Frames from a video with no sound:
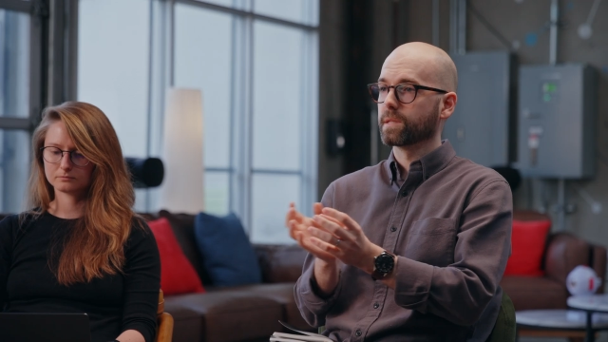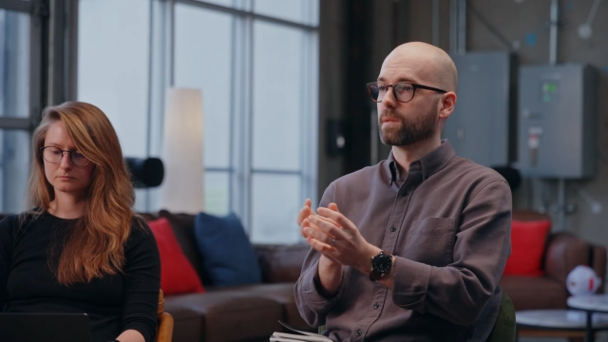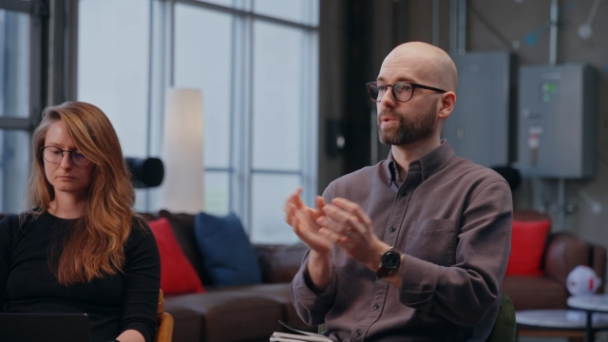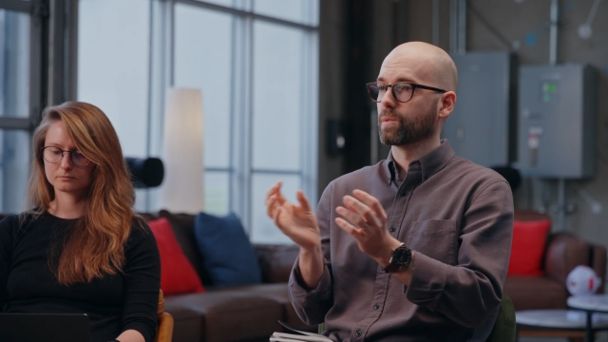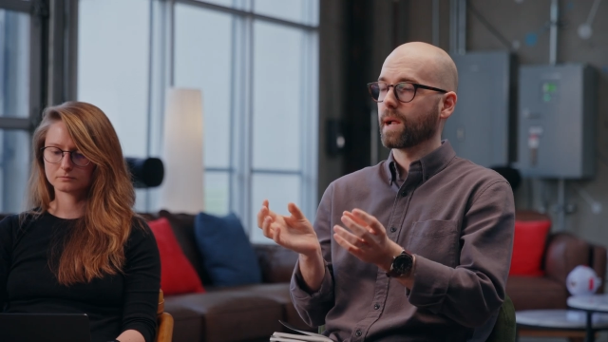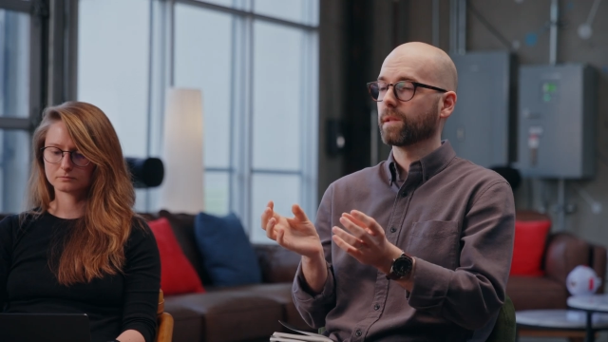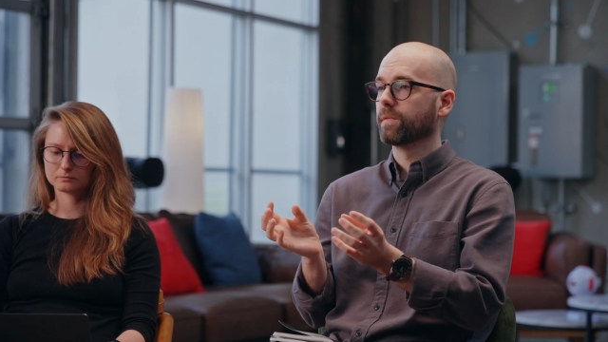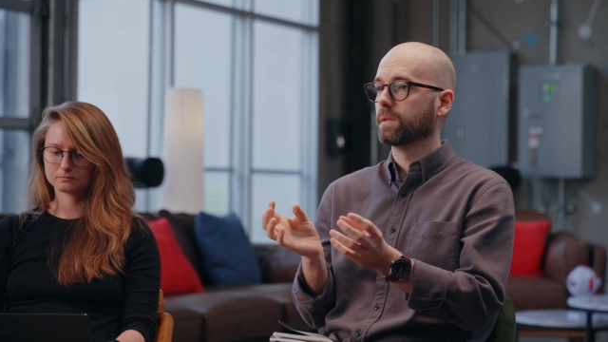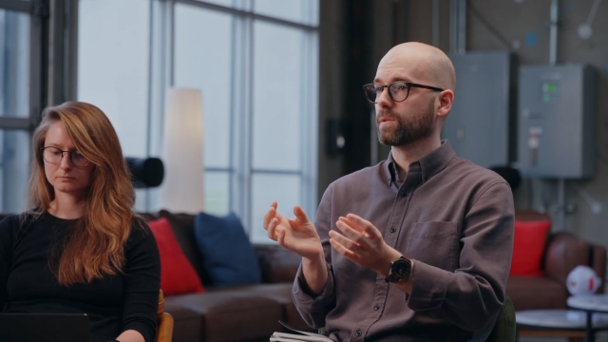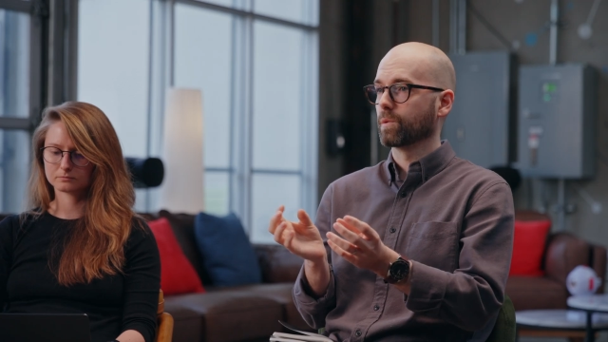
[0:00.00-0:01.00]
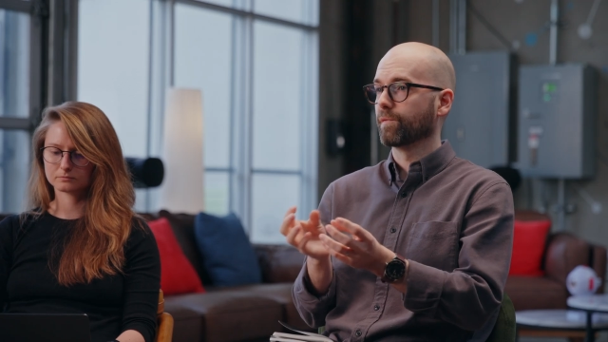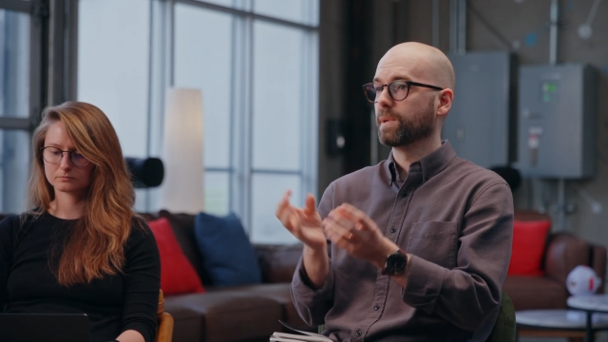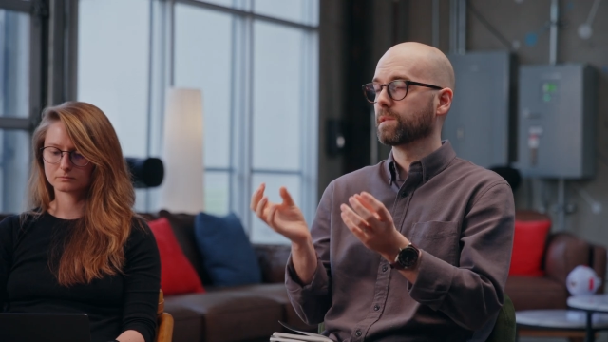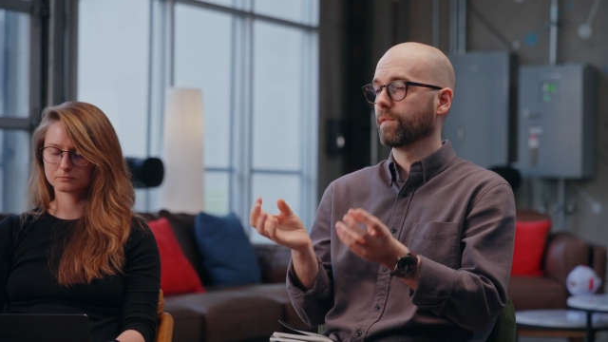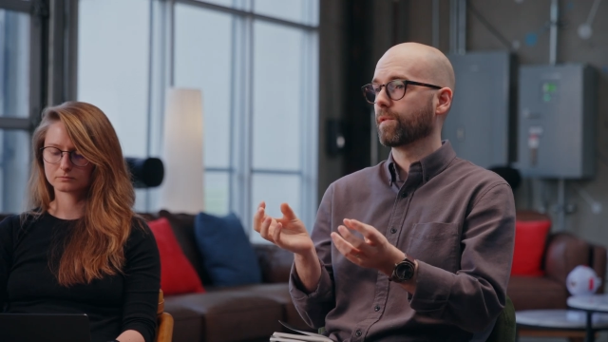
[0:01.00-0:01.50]
Speaker 1: is the most relevant sort of
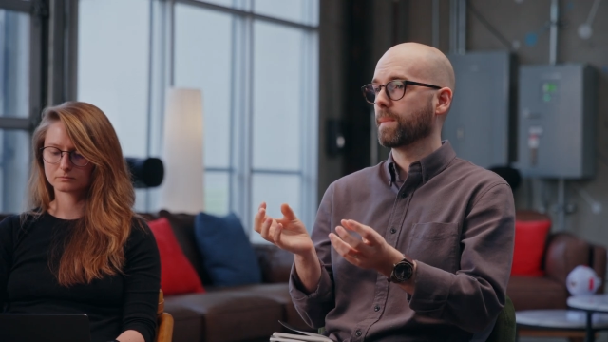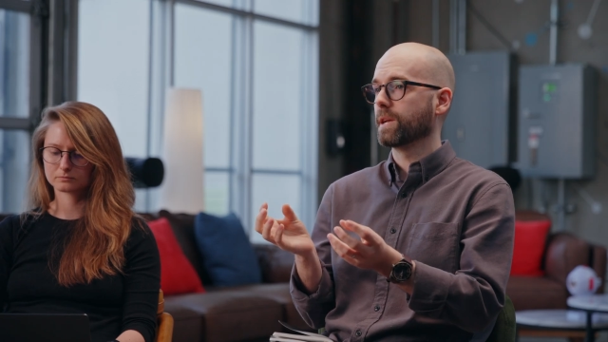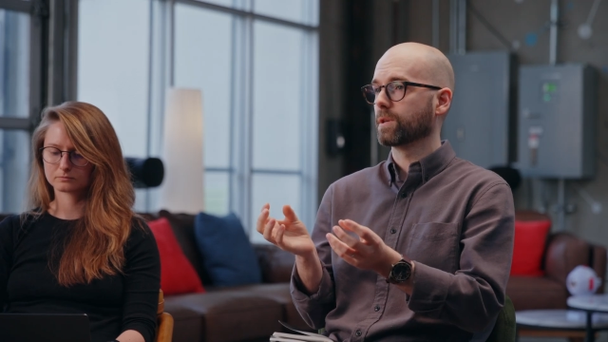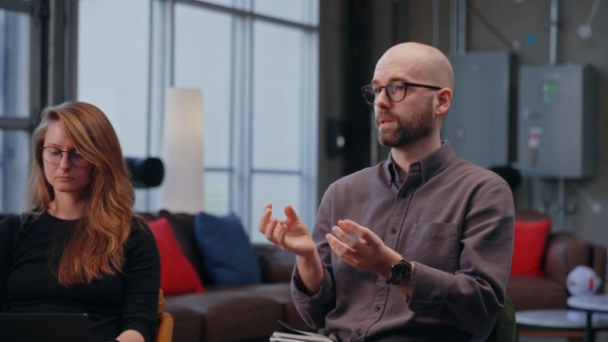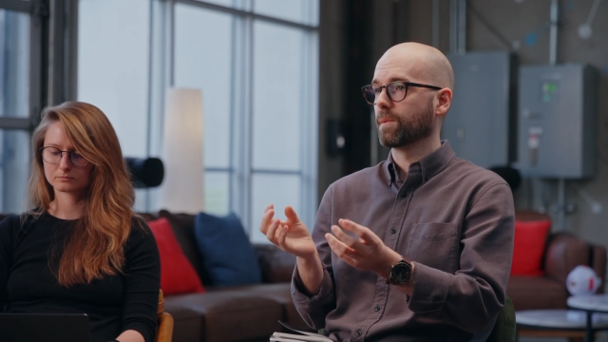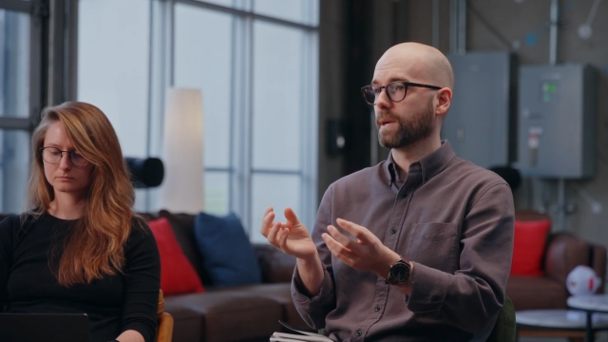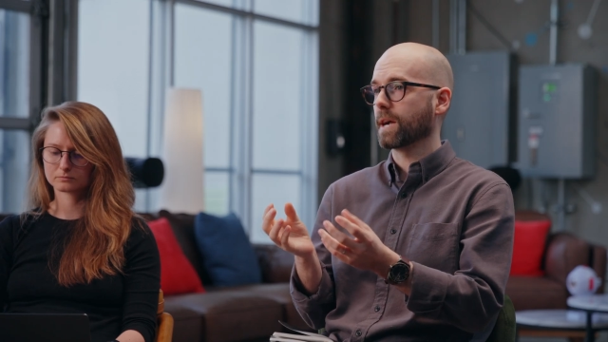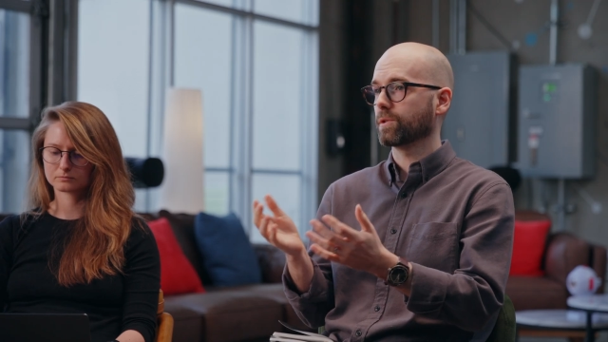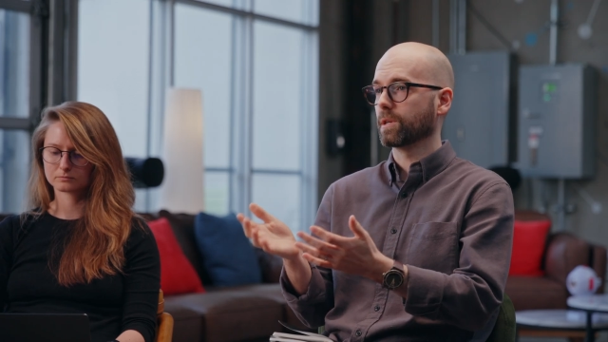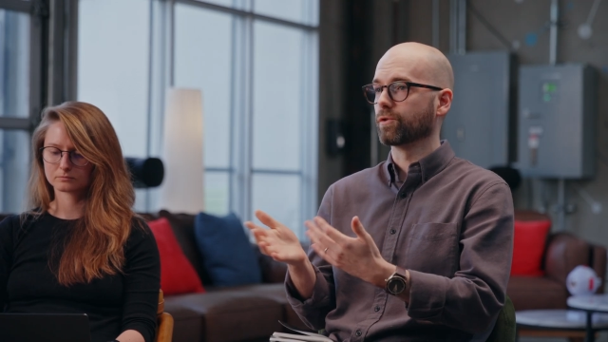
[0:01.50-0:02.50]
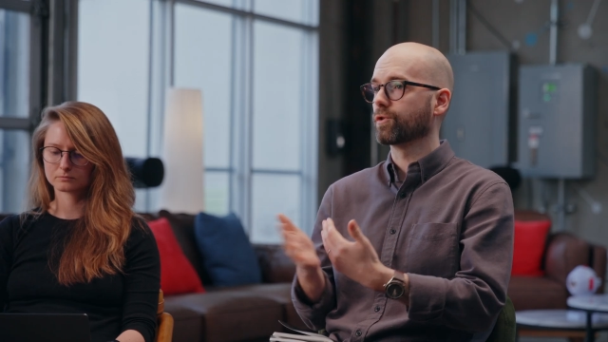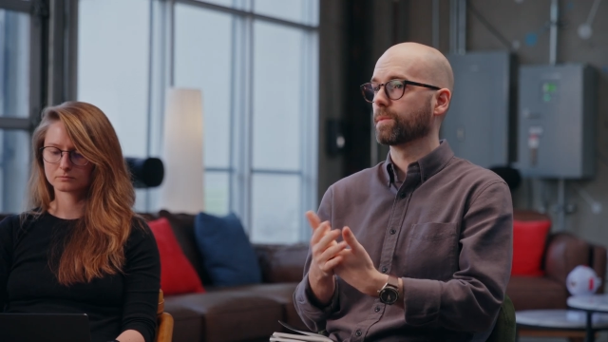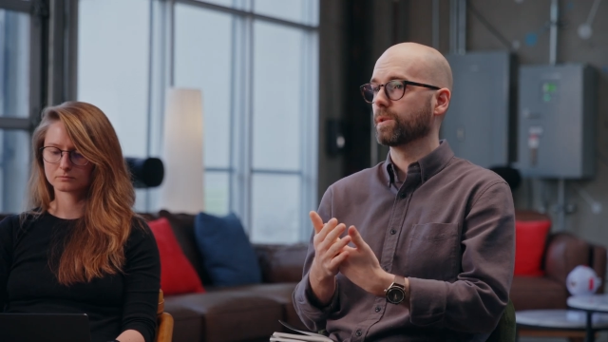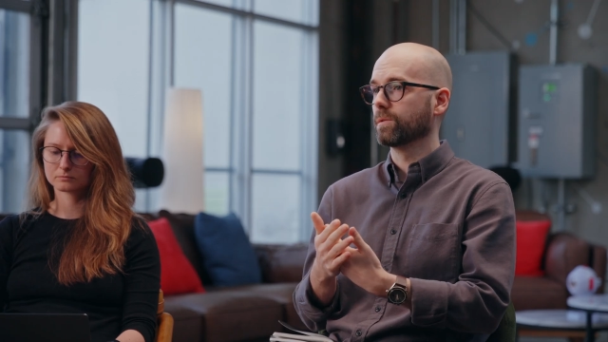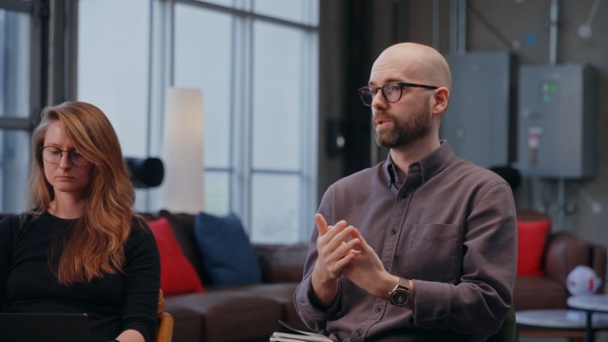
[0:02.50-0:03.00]
piece of information that would actually
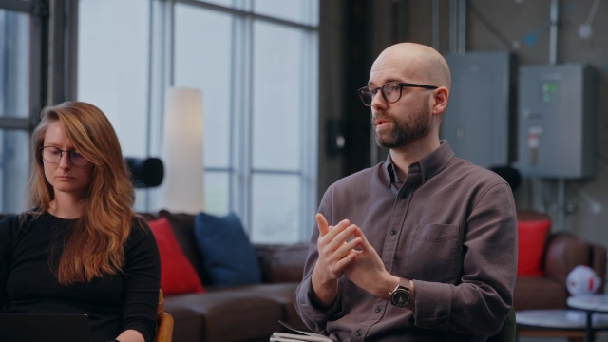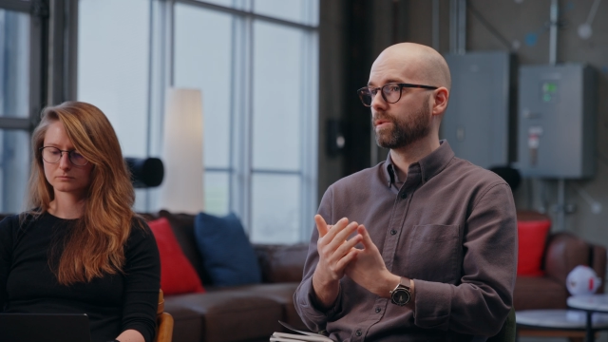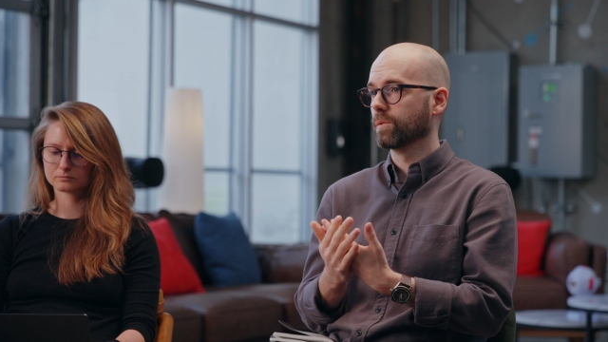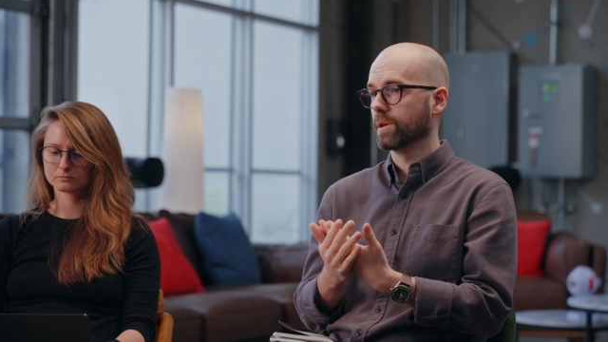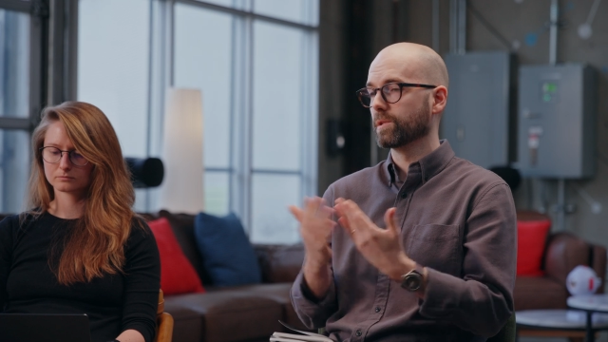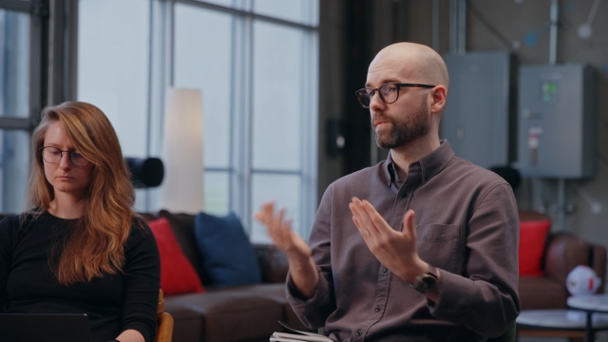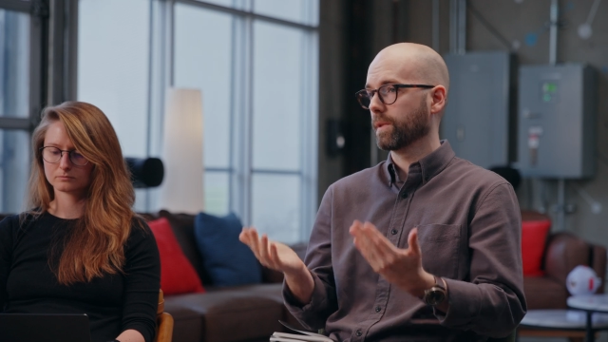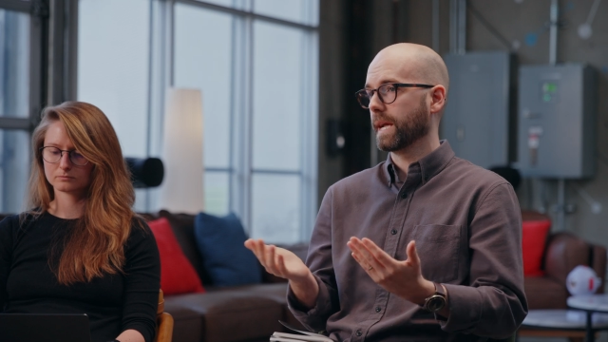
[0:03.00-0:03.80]
contribute to a useful